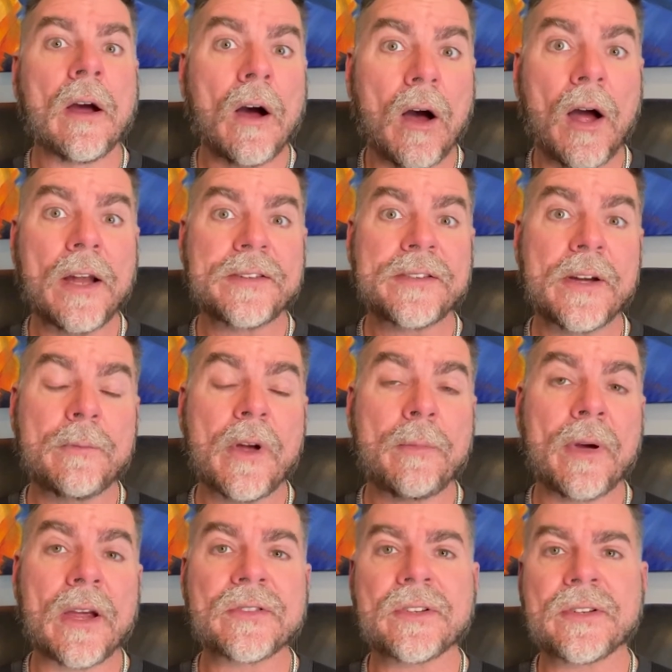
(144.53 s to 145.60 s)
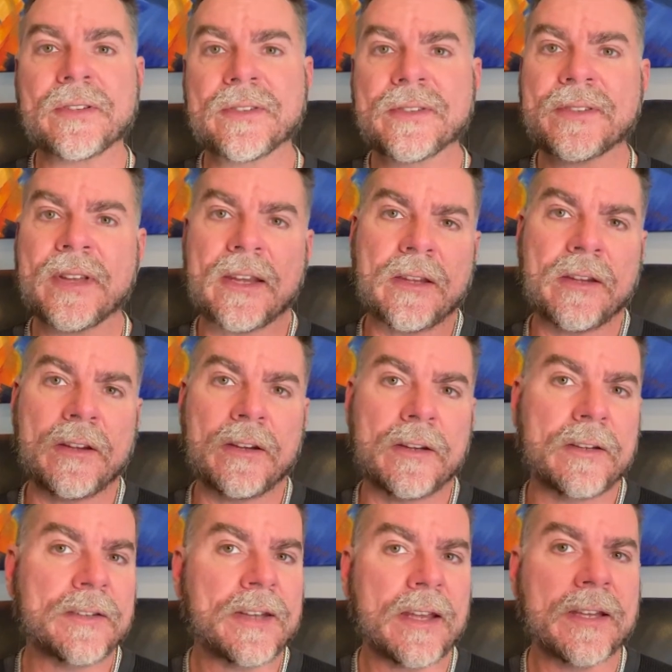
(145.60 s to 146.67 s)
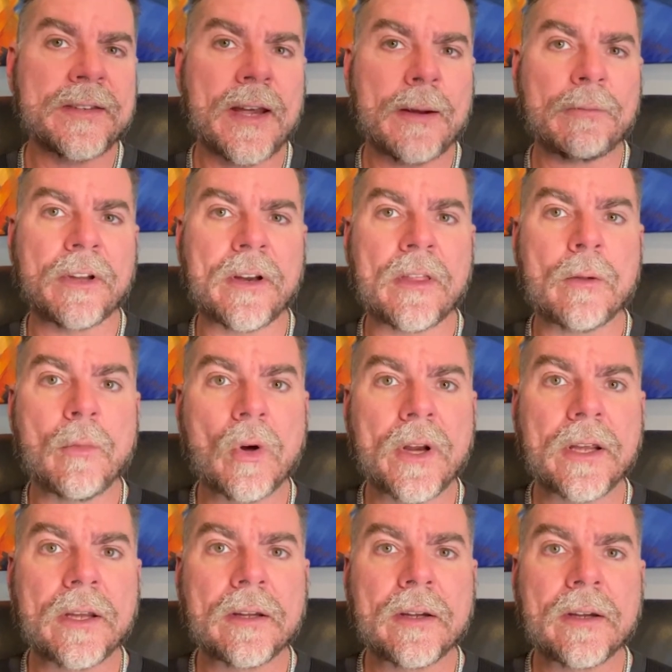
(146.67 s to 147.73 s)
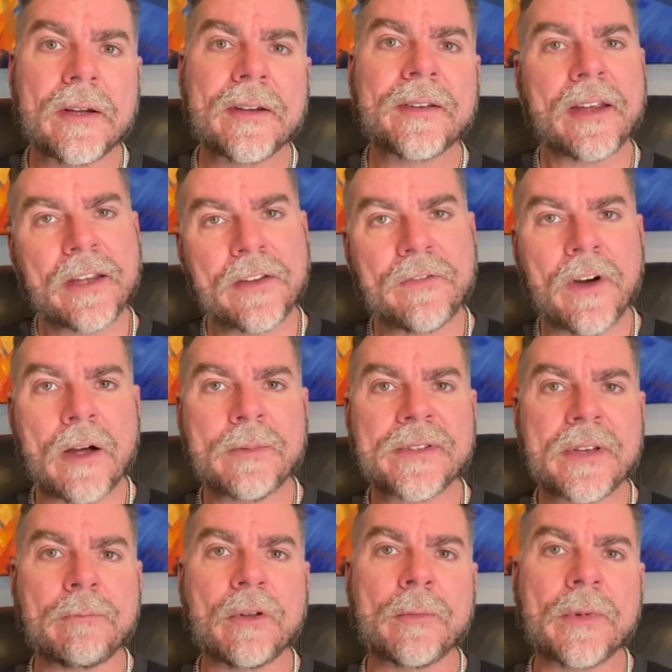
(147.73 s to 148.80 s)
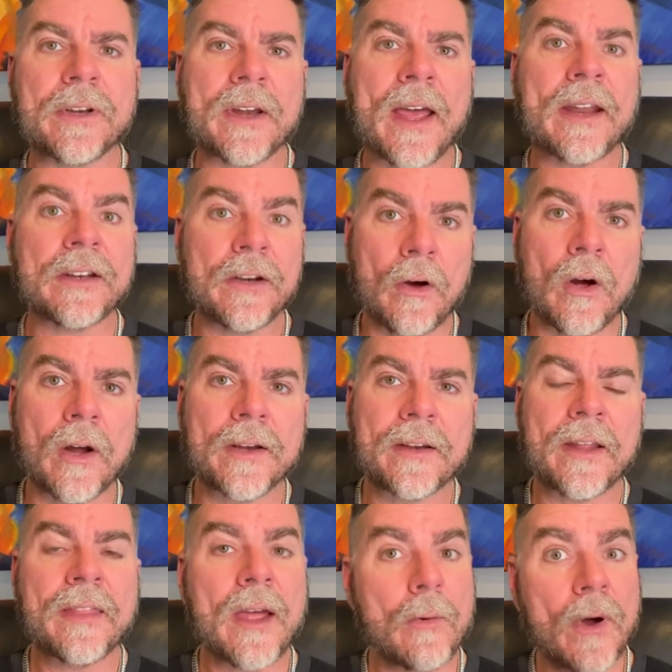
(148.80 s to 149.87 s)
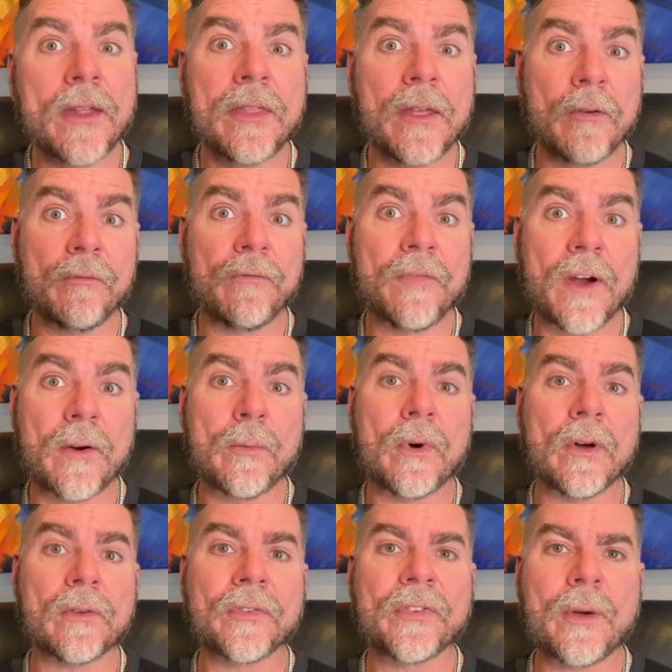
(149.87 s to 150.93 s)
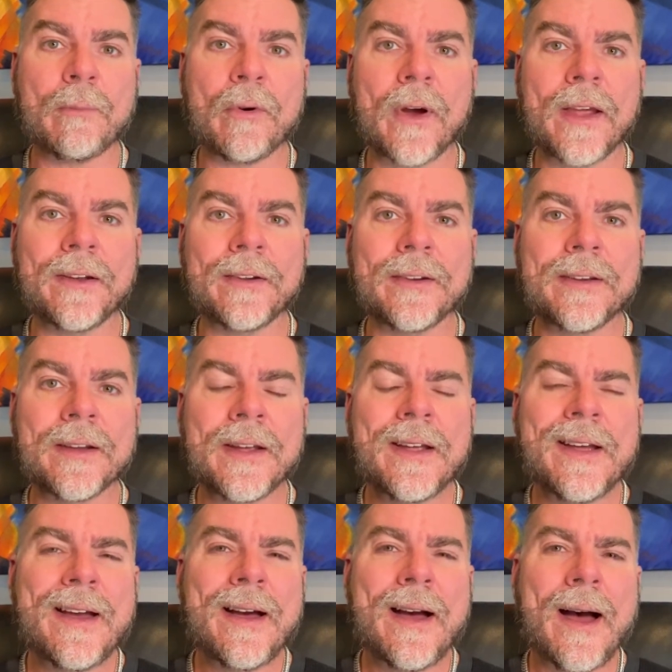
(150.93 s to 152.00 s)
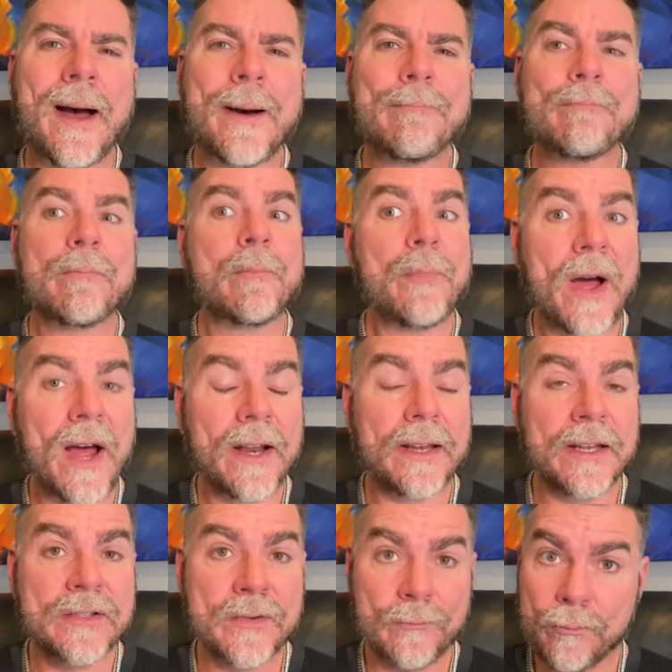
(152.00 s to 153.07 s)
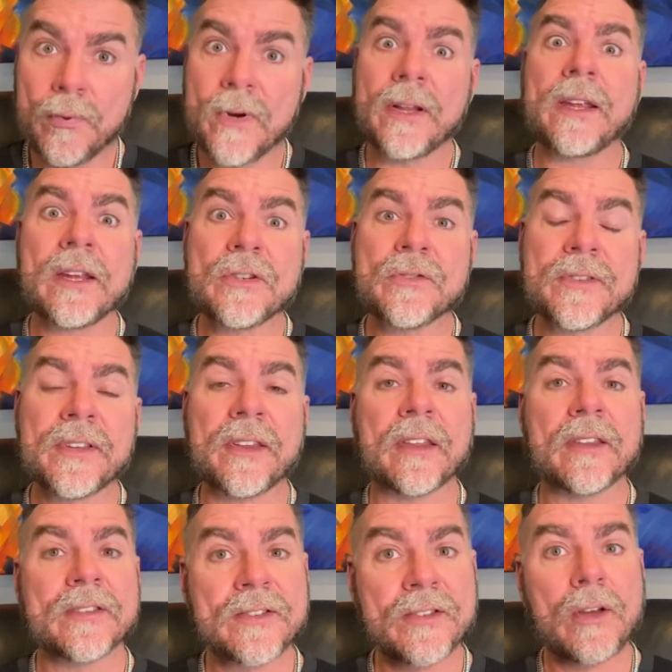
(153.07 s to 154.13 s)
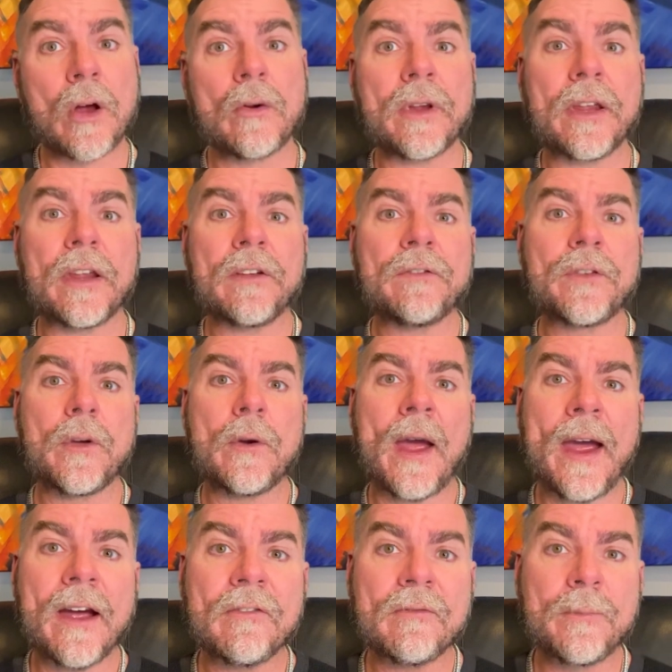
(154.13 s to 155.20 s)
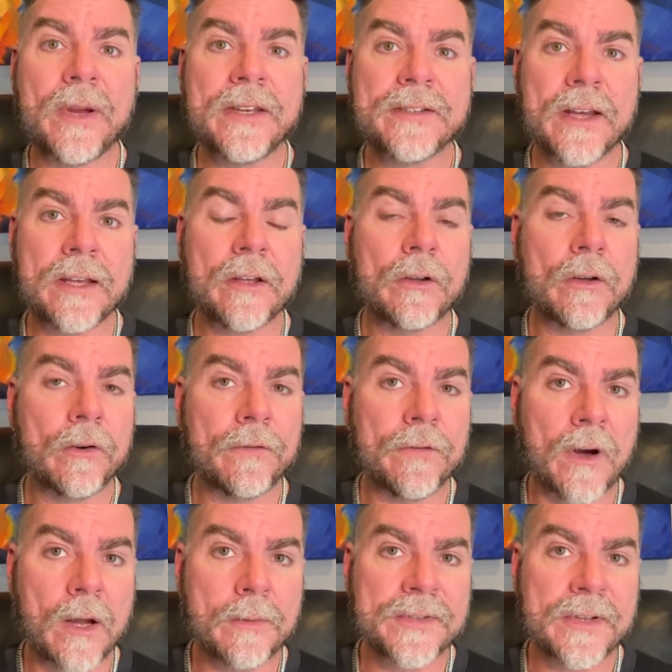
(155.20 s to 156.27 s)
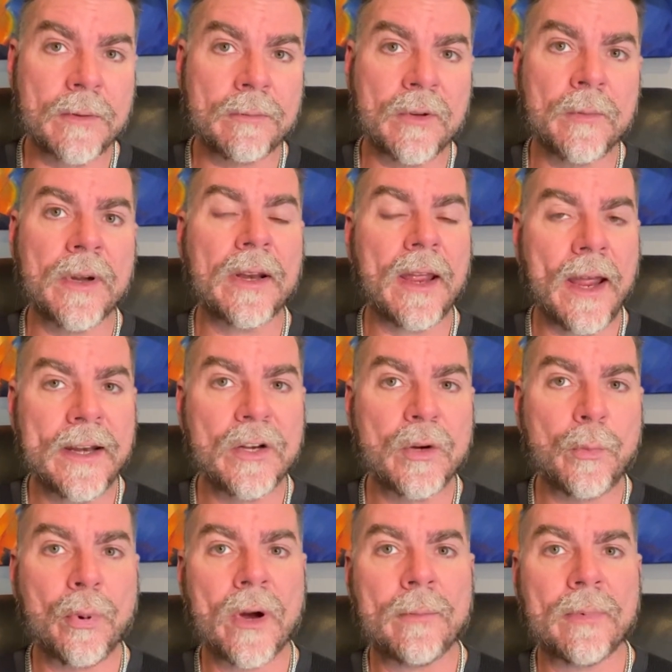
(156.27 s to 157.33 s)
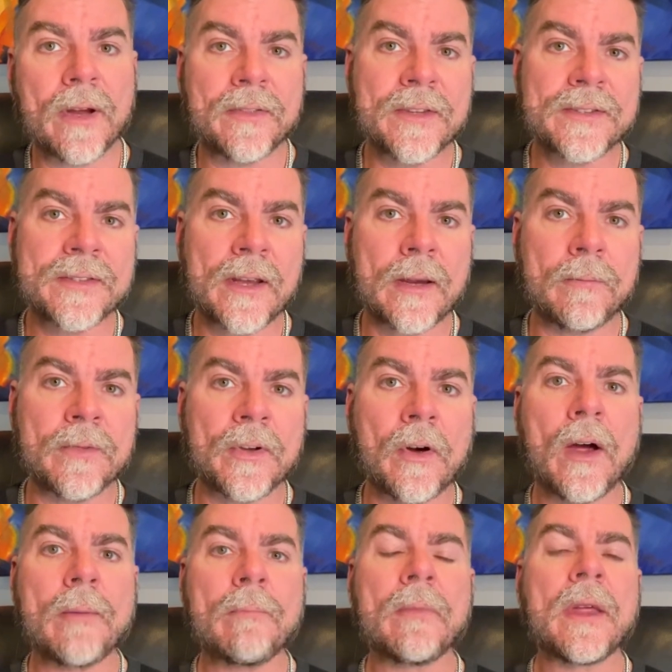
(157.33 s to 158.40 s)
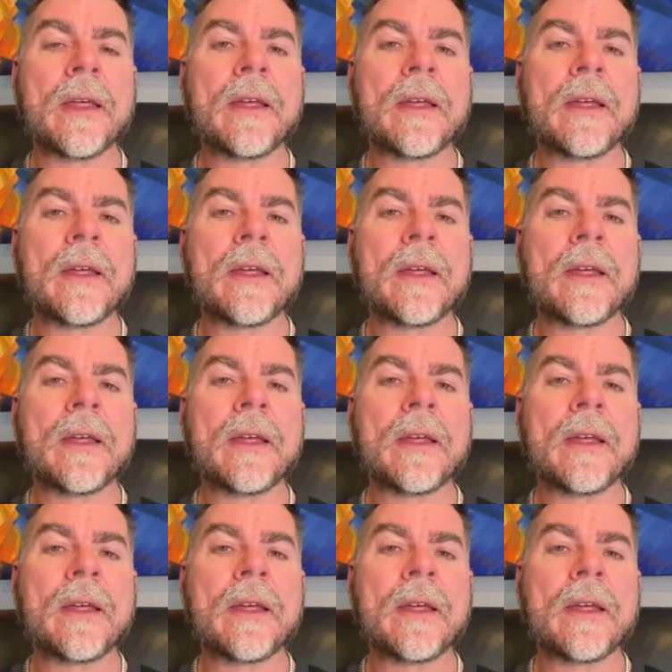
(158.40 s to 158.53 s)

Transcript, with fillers: I tell my patients, take your take your tablet in the morning, take your fiber supplement at night. And that way they're very well separated. Um, but it's really interesting. So if you have been taking your fiber supplement and your prep at the same time,